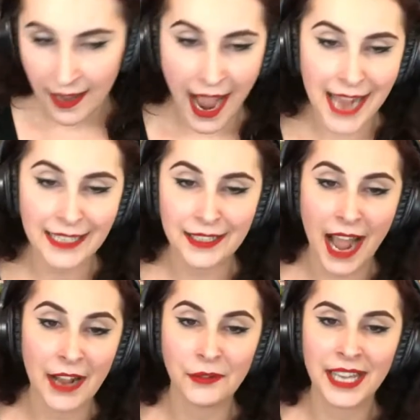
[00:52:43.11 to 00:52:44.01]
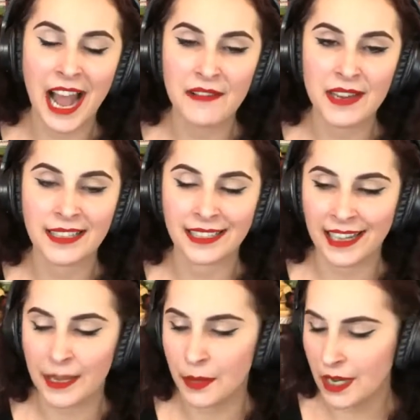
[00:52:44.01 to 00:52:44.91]
I only have it as an
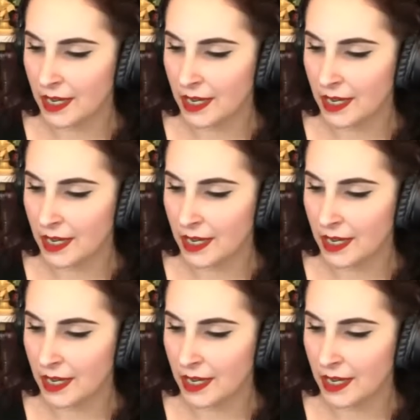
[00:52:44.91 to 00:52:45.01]
ebook.